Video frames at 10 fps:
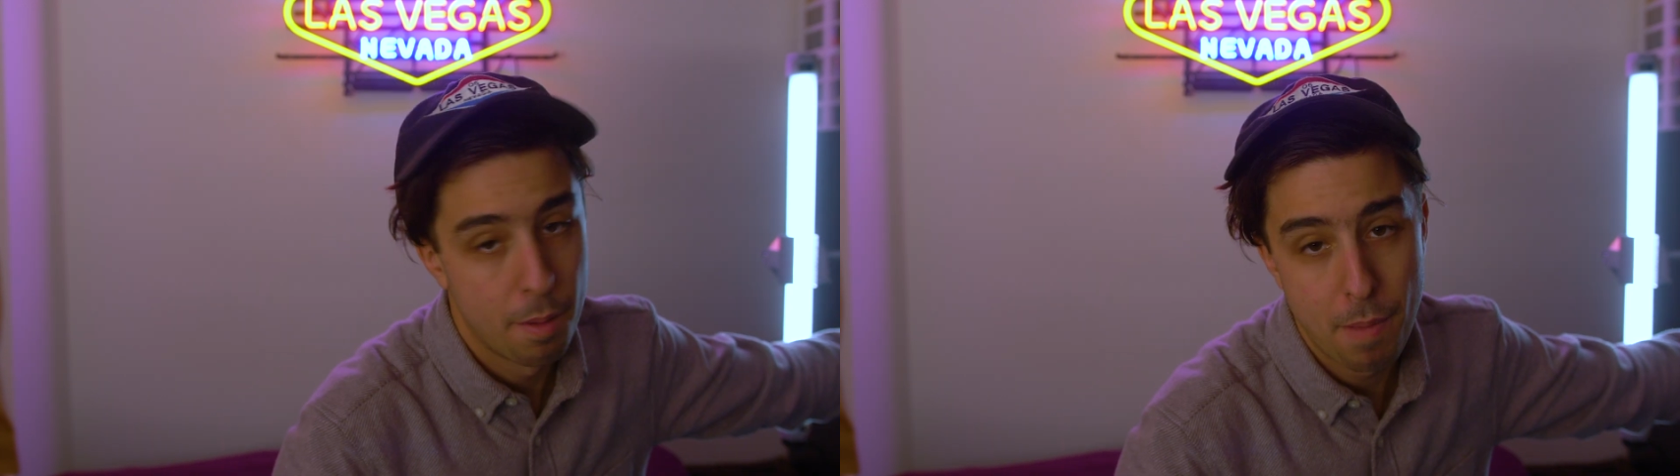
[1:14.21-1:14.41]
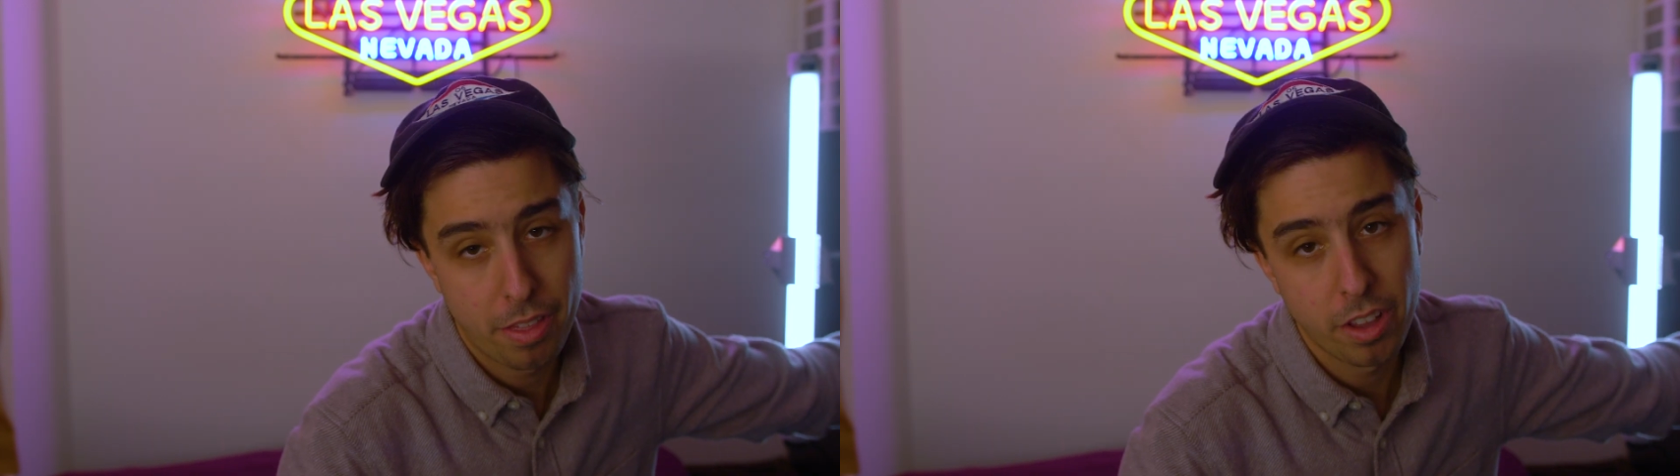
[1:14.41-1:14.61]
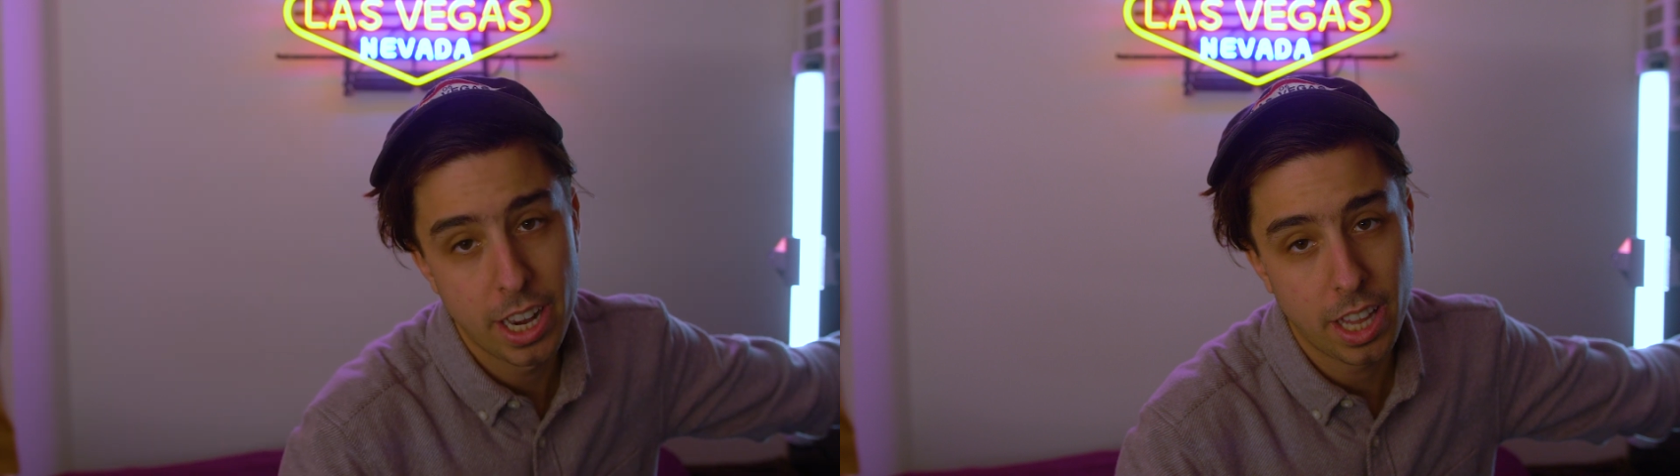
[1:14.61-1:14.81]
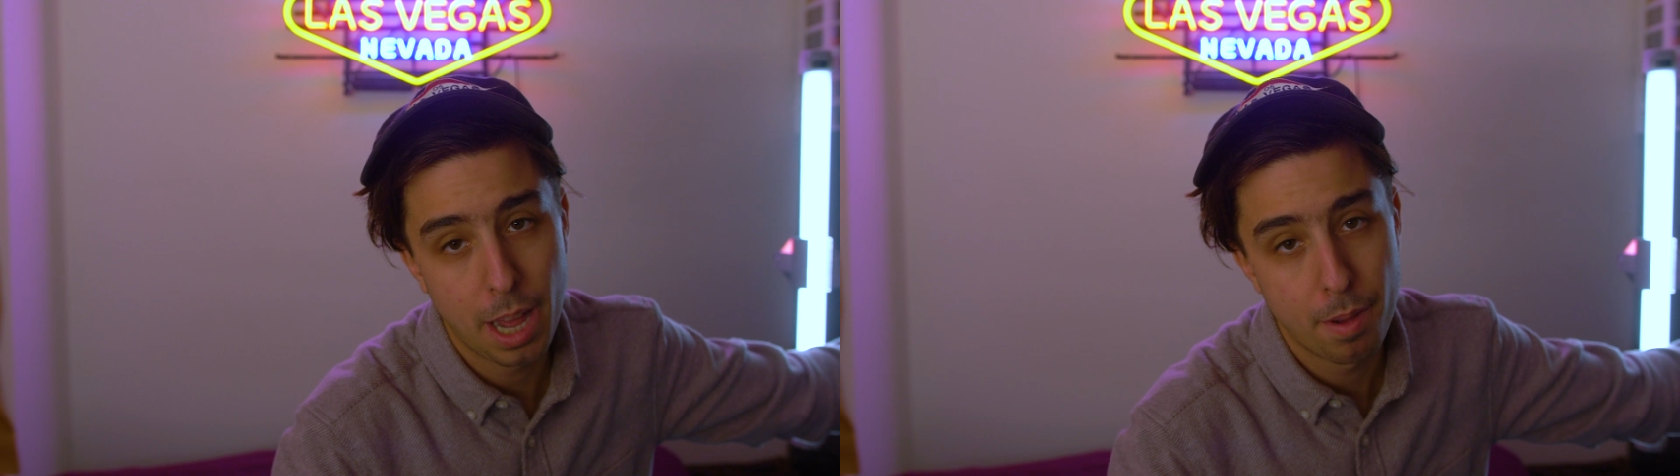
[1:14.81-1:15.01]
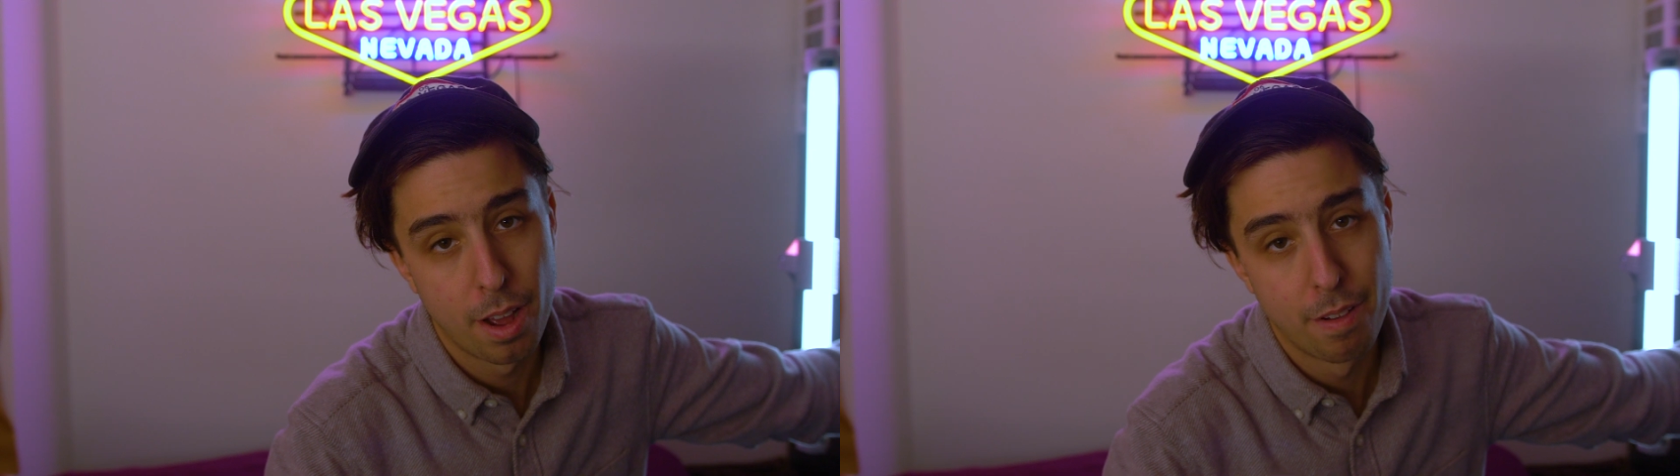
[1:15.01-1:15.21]
Mathlini
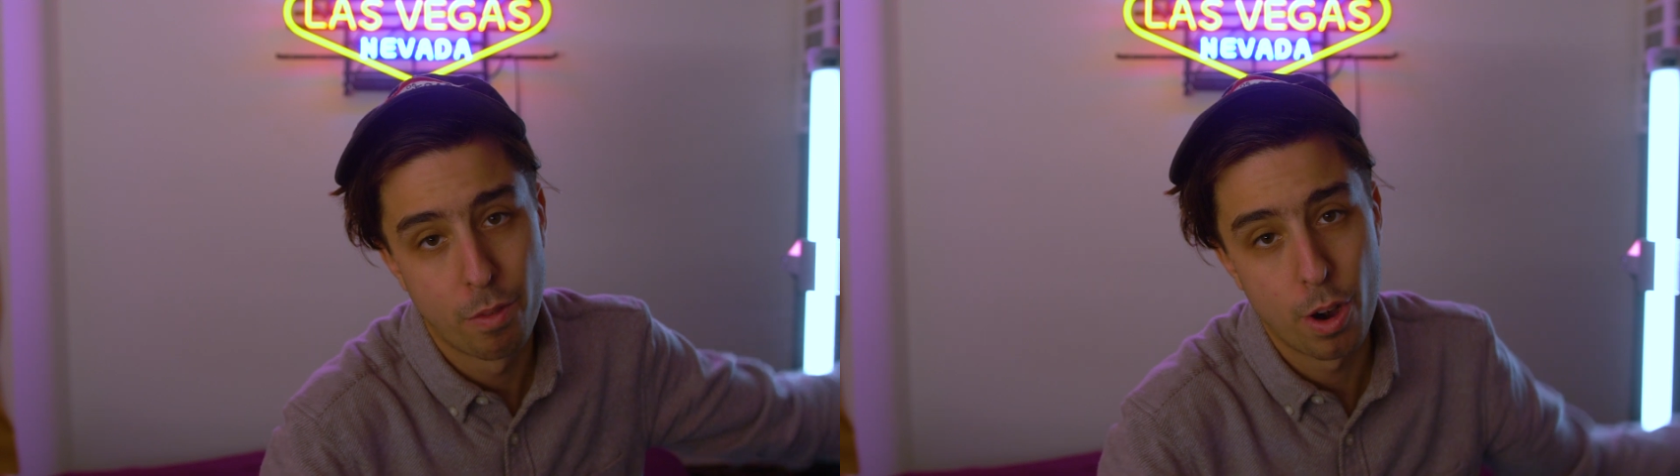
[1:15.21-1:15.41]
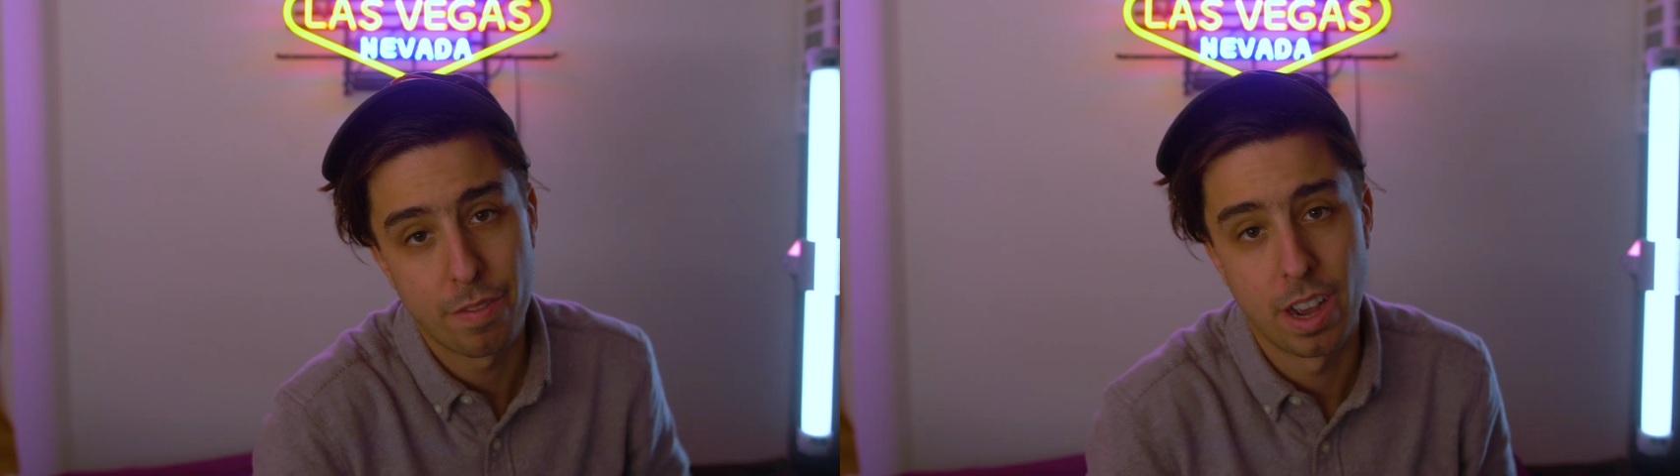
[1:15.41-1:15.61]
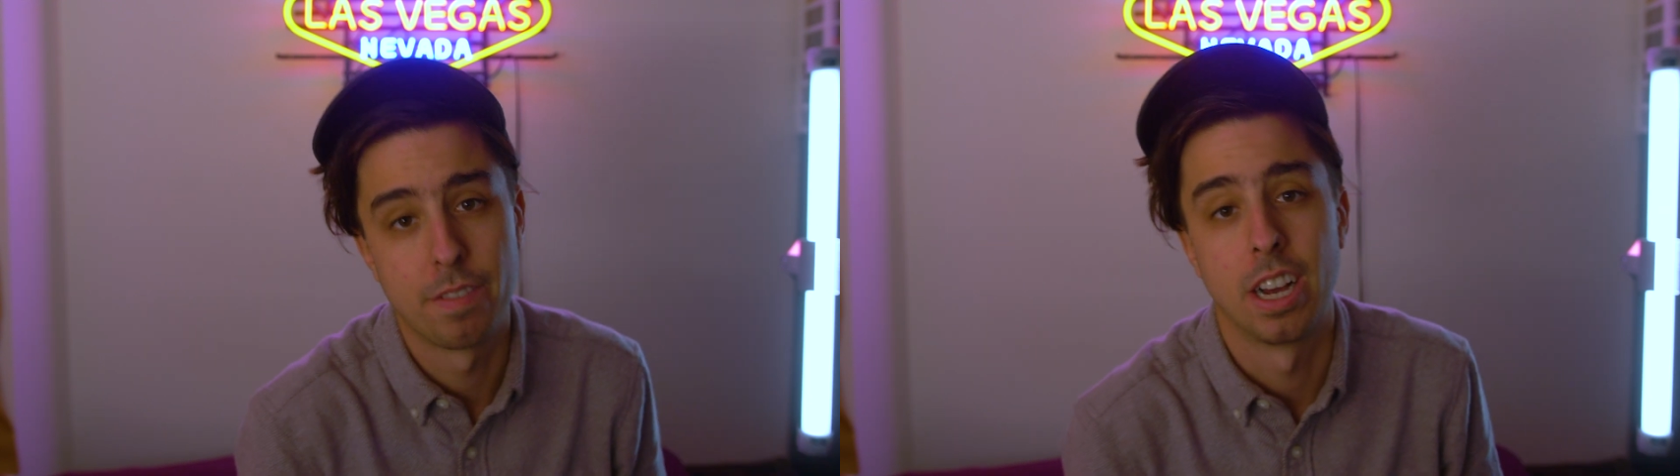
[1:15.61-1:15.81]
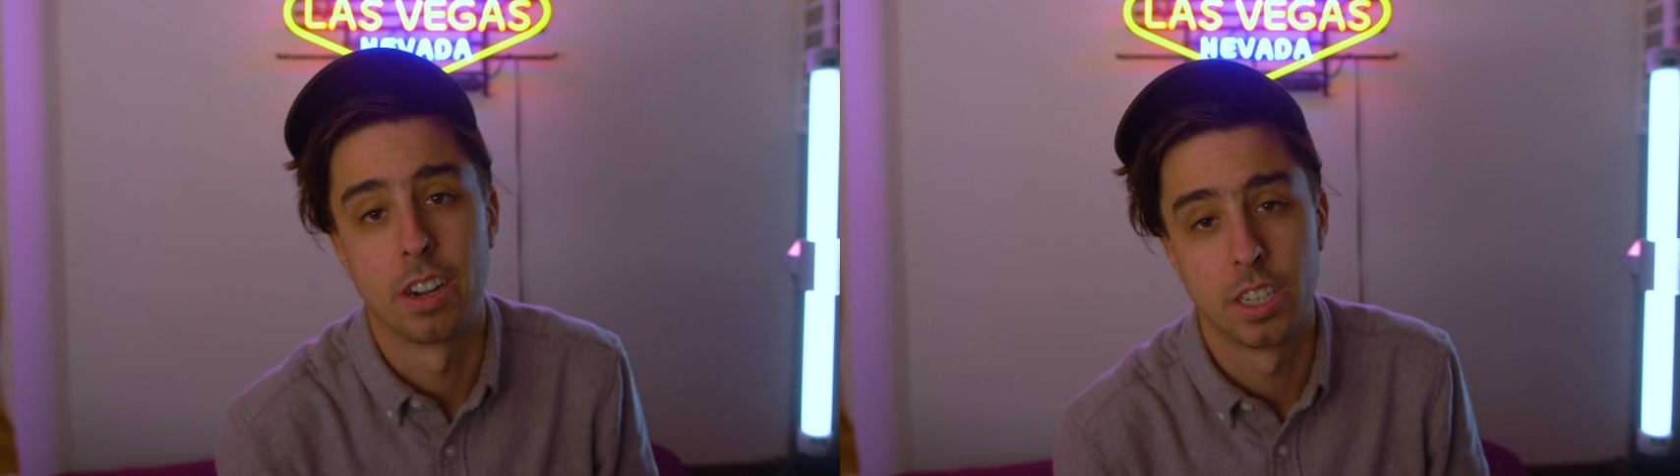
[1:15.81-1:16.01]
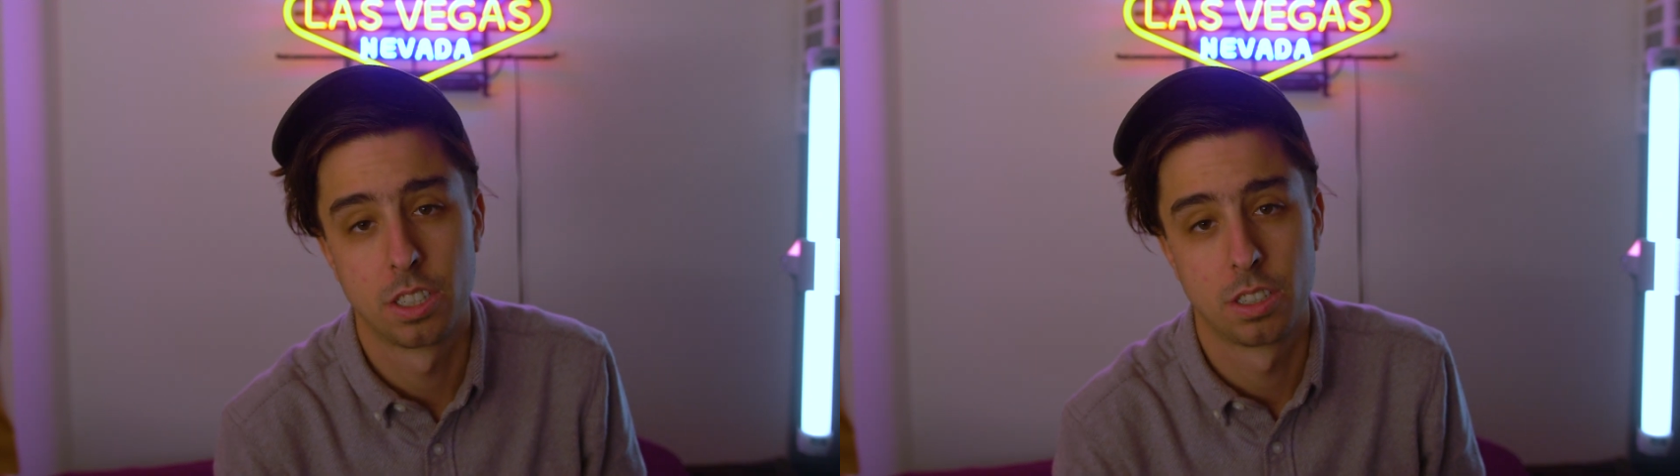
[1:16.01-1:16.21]
clamp,
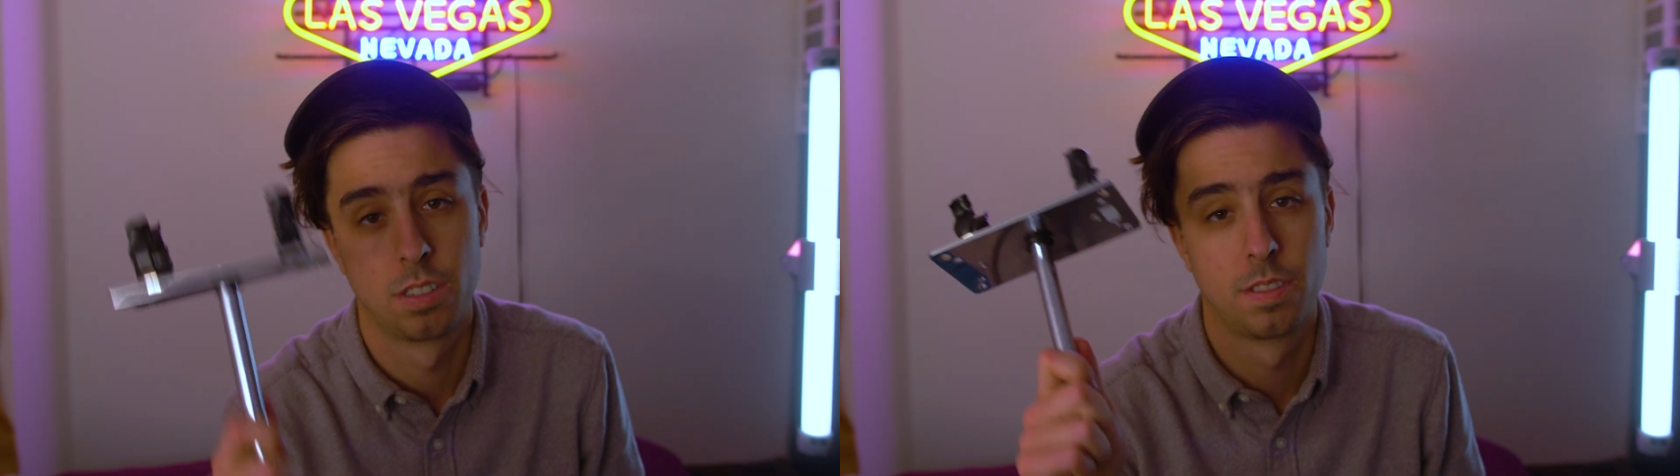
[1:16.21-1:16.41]
$45.